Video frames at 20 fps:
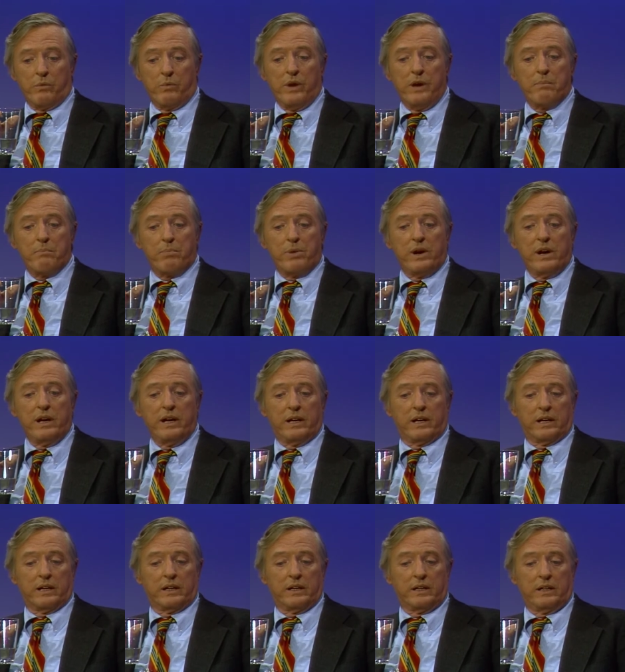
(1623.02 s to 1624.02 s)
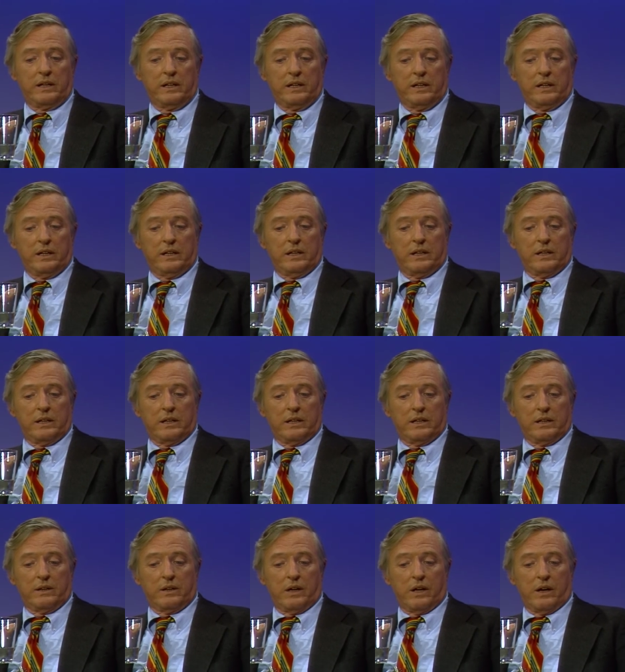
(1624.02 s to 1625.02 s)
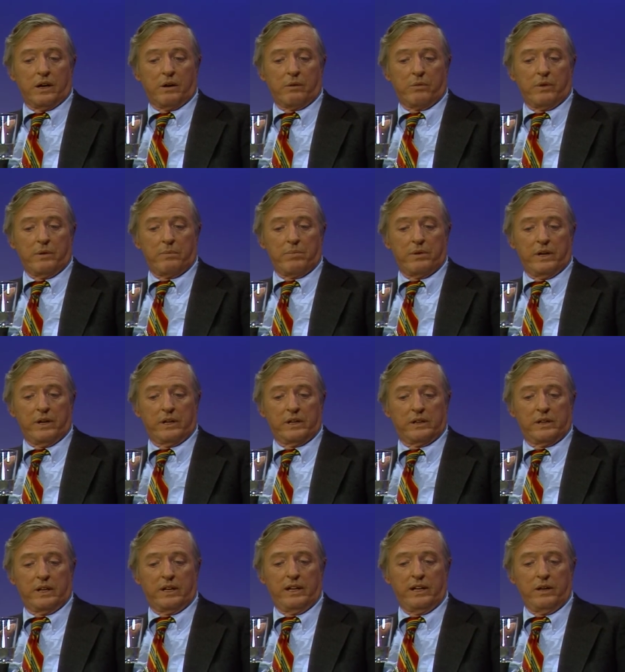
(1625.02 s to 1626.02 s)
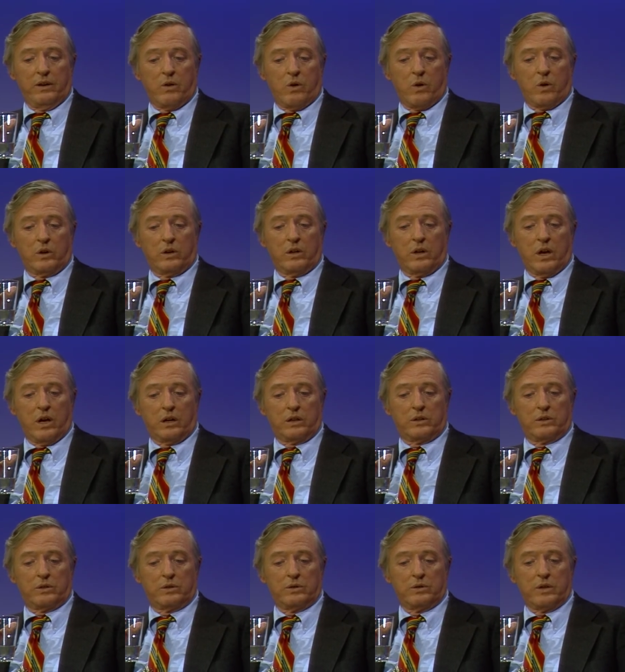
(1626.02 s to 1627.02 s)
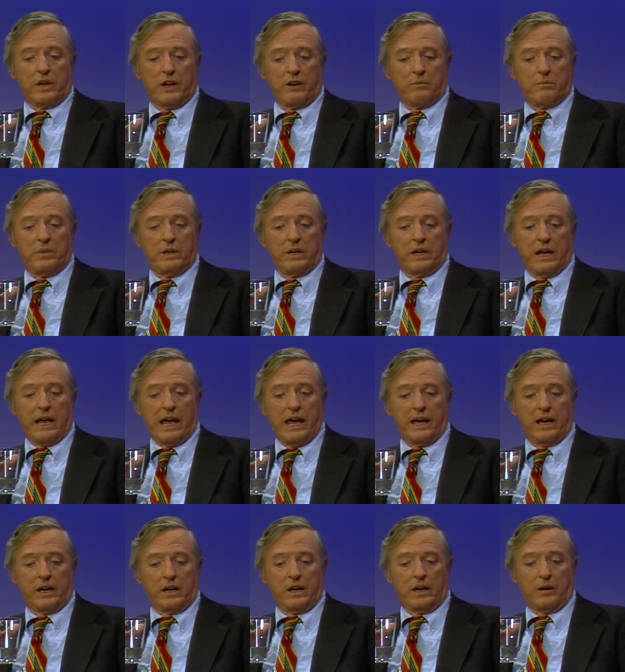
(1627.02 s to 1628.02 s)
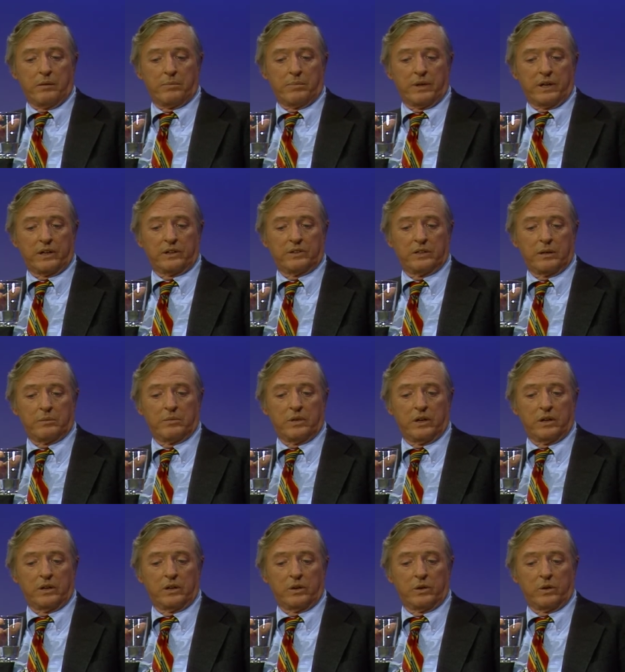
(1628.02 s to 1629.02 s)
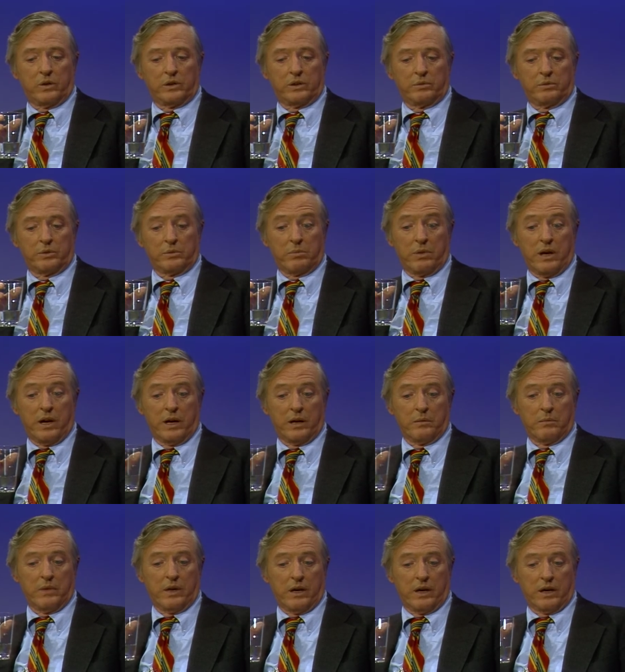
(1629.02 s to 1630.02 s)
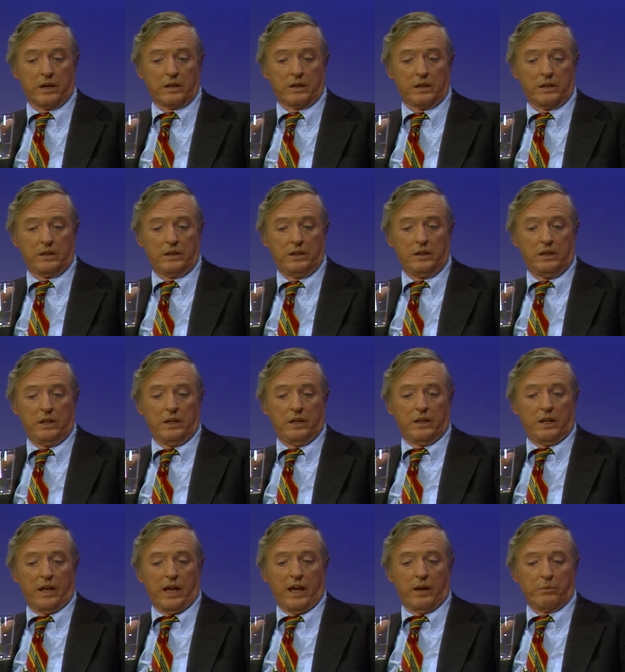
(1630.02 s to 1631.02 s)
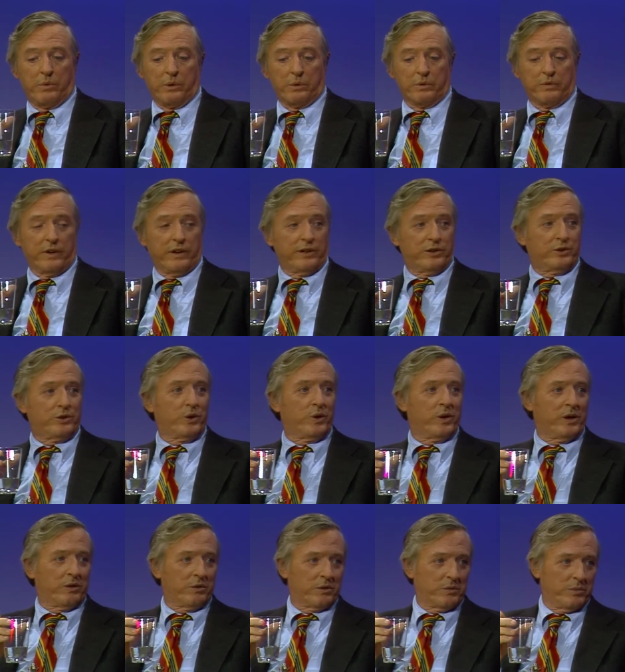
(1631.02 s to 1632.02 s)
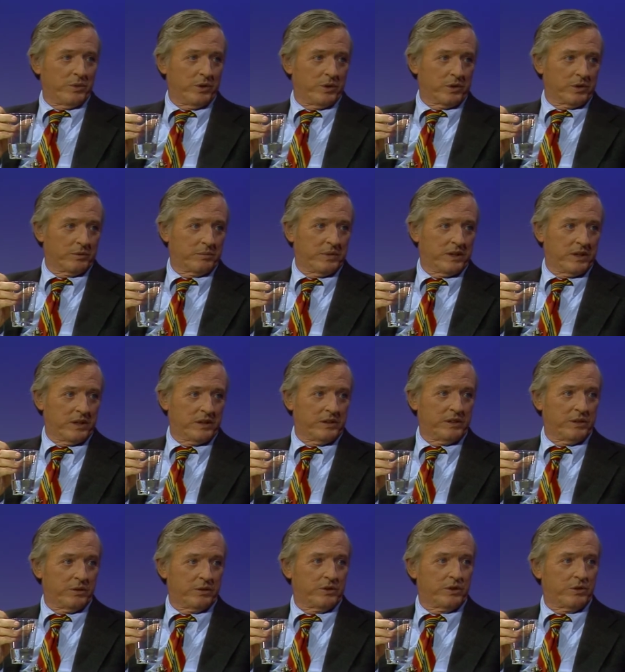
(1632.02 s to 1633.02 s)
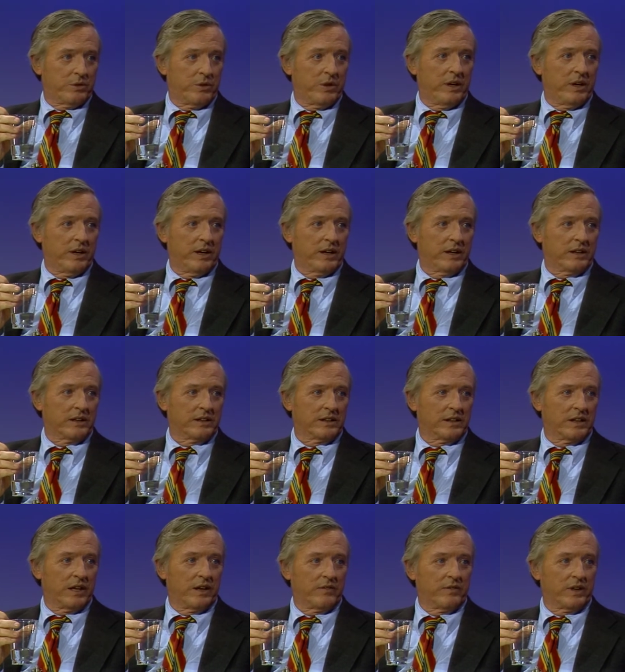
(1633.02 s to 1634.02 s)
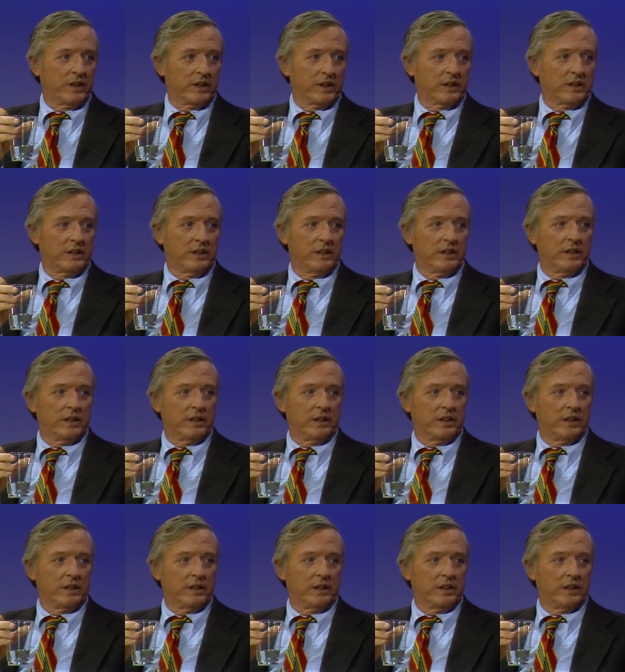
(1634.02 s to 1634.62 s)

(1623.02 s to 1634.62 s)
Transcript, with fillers: we pleaded uh, we pleaded that he ought not to have been had up except under laws that would apply in America, and we were very sternly rebuked because there was a treaty governing mm -hmm